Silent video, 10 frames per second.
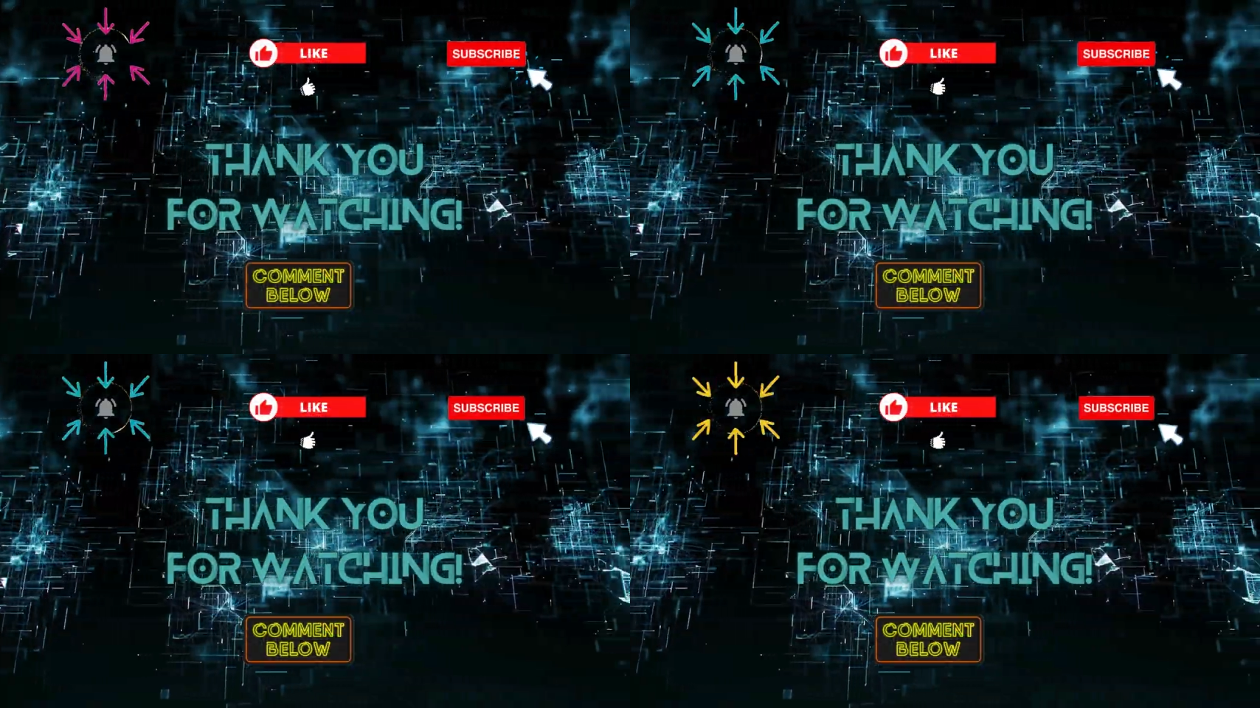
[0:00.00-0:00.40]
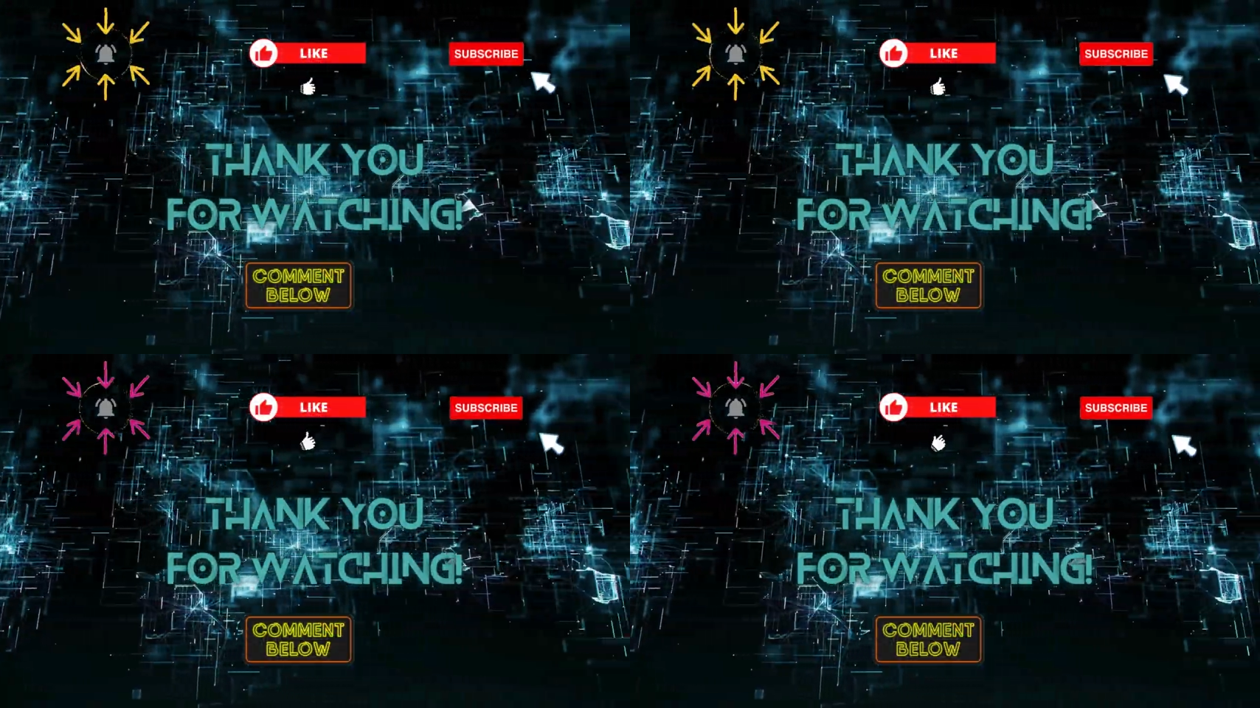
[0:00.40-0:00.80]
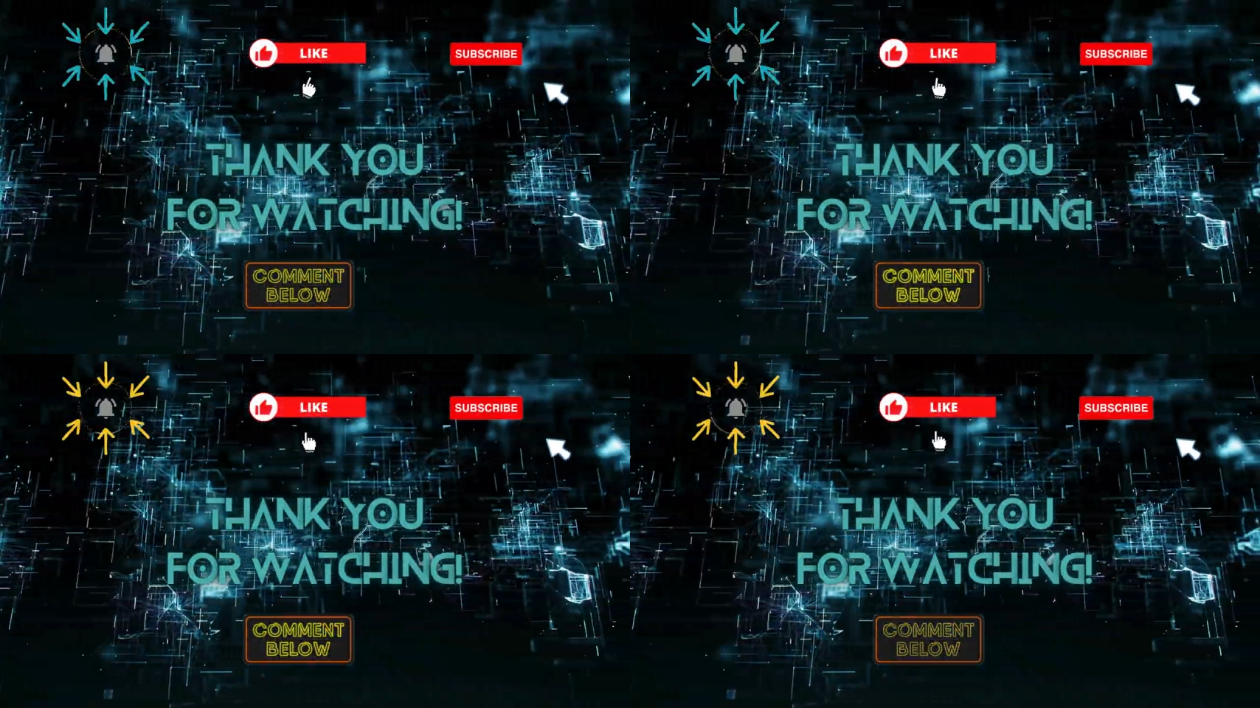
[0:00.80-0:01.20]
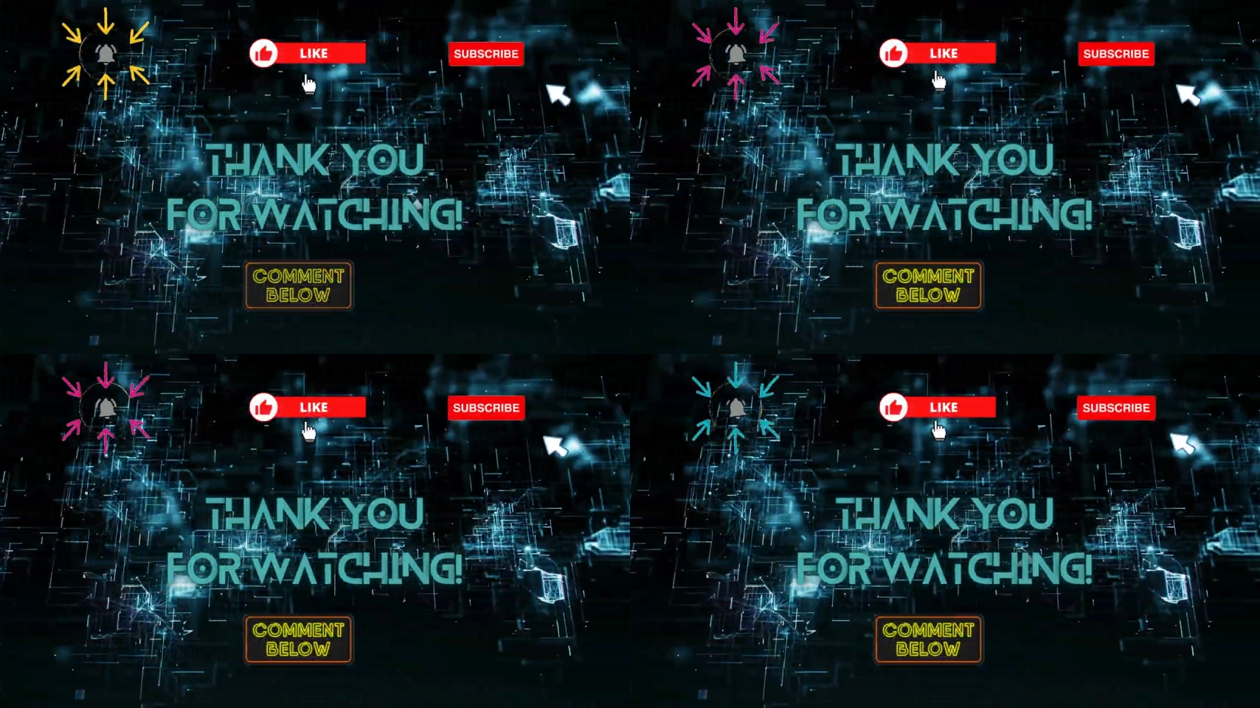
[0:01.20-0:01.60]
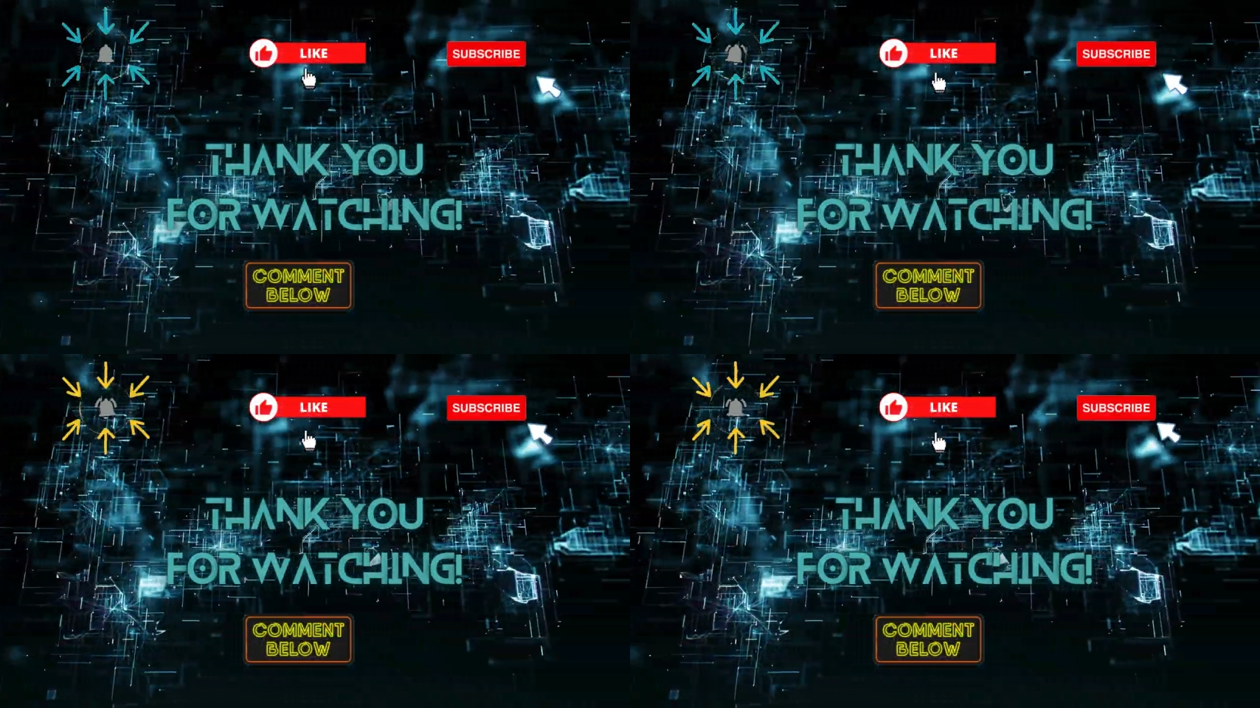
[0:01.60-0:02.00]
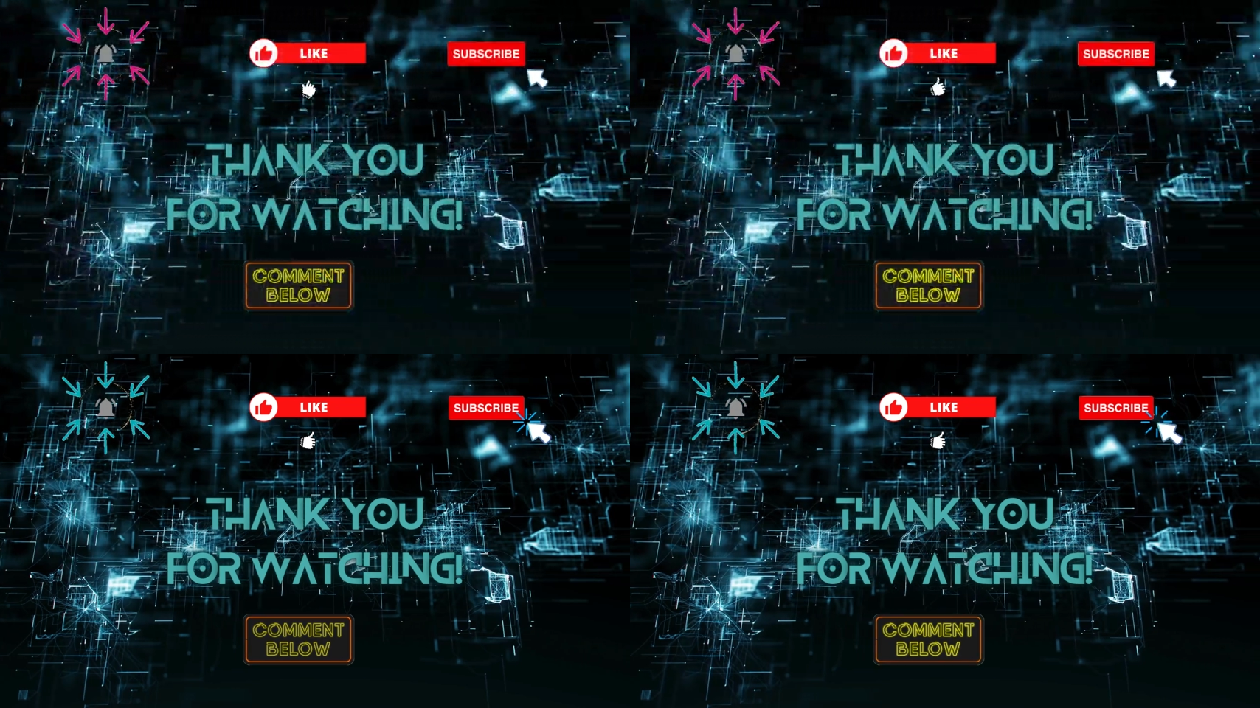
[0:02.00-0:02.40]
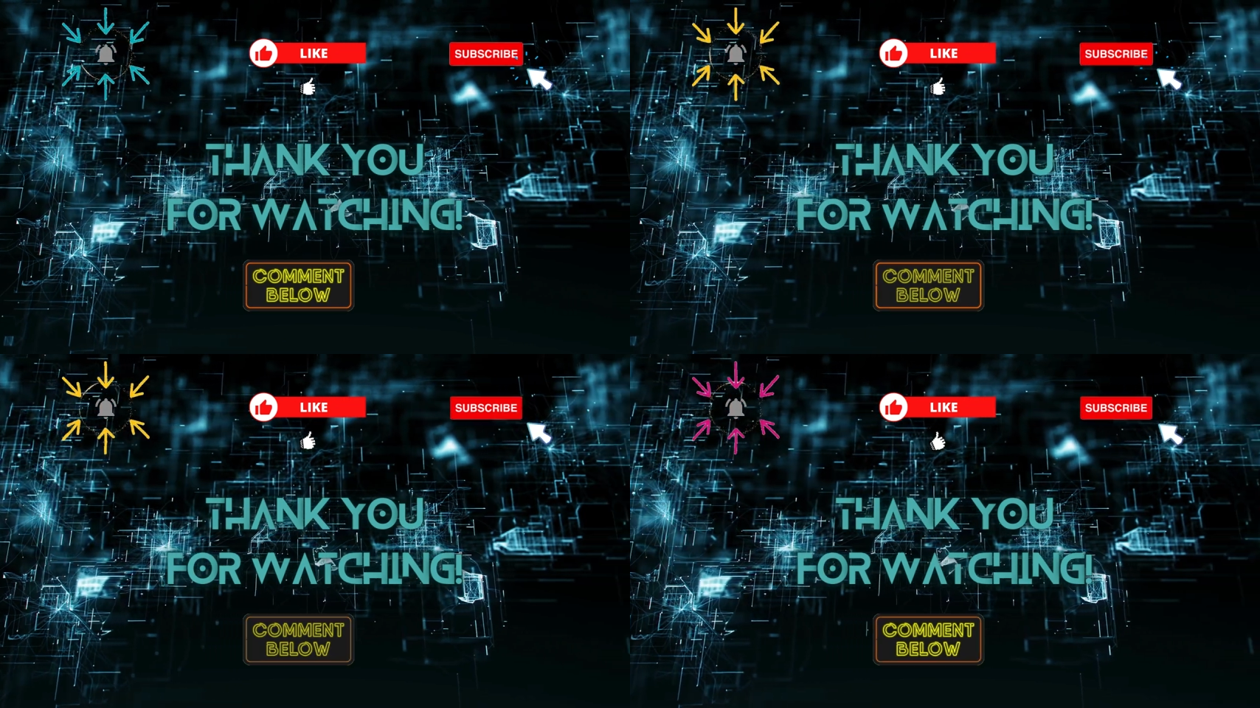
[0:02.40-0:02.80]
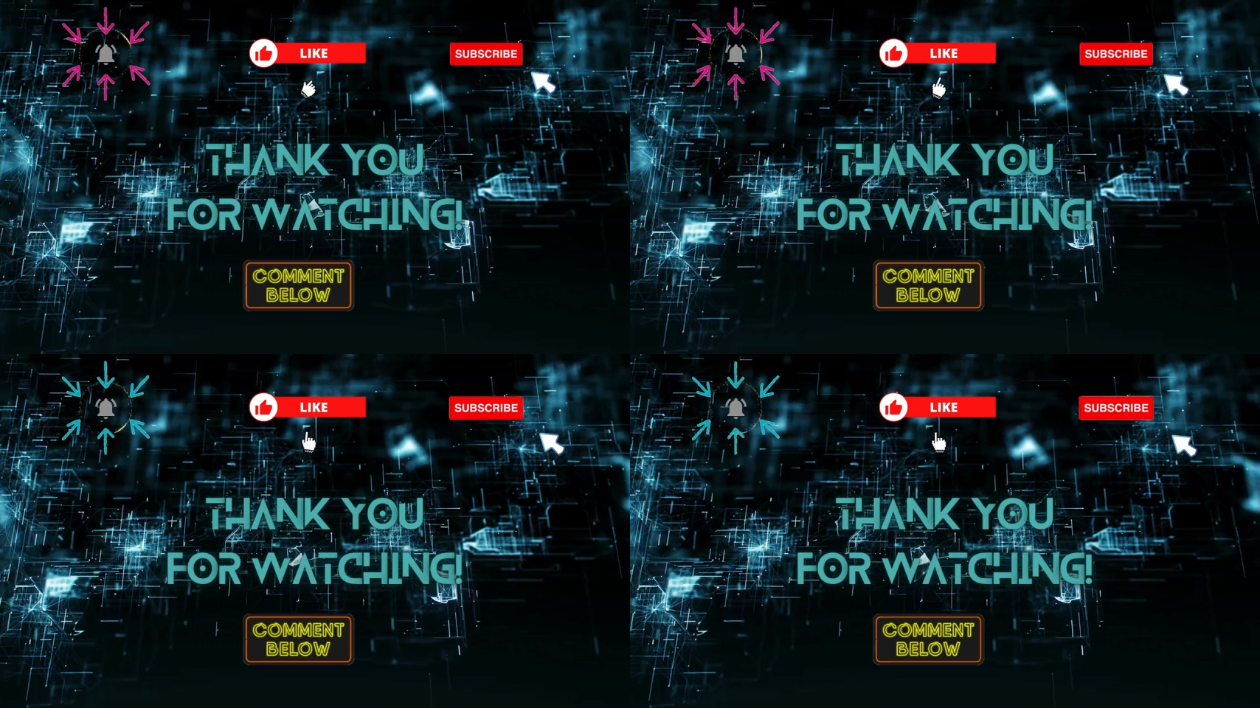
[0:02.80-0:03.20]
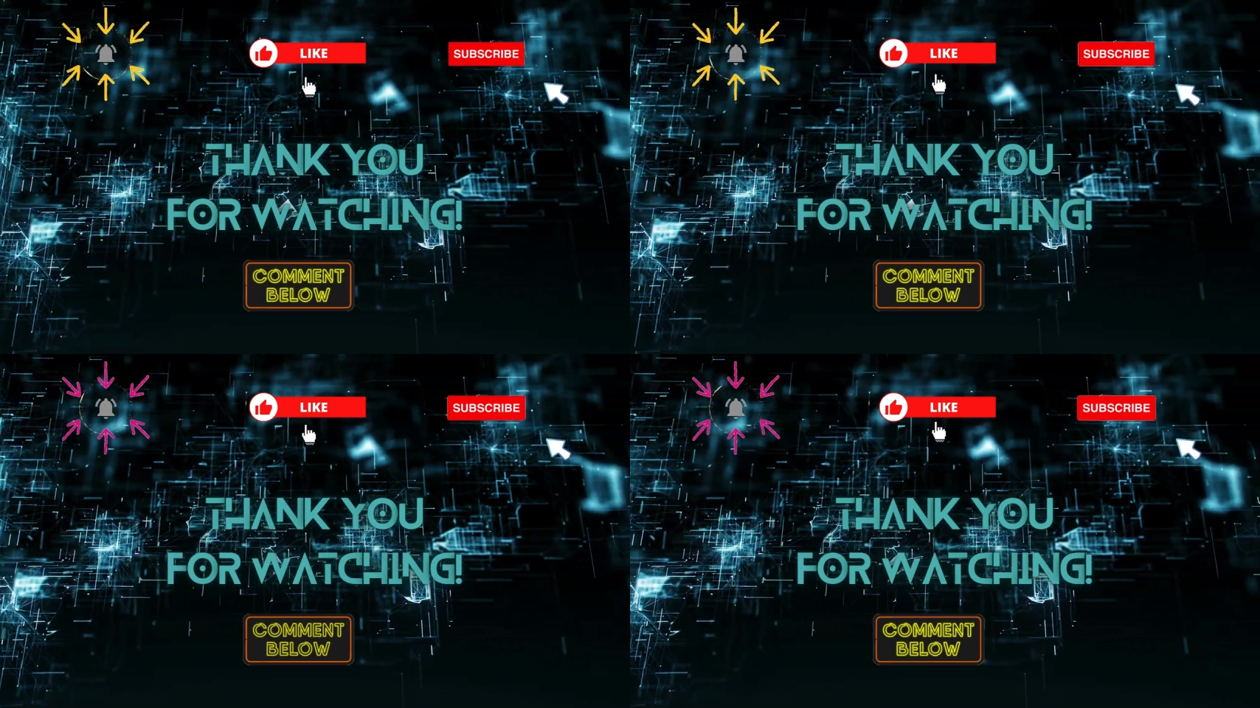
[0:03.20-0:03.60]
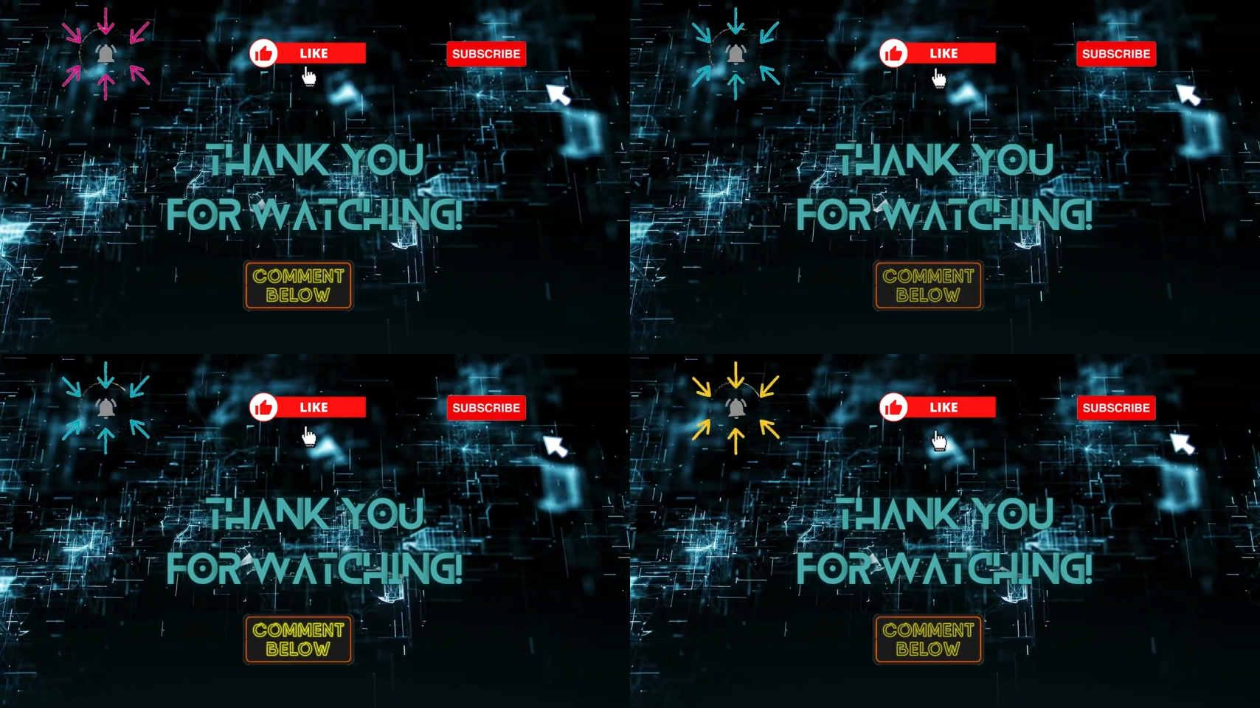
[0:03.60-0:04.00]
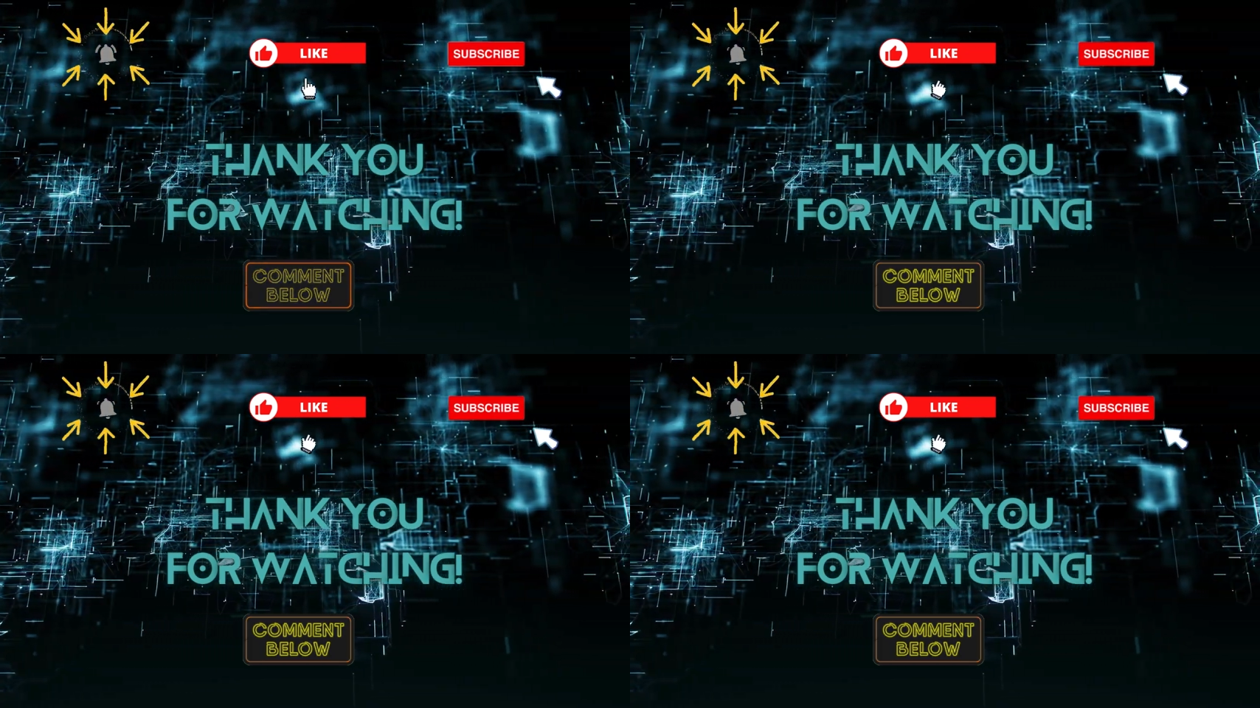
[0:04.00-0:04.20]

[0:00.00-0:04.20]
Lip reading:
Nobody's mouth can be seen.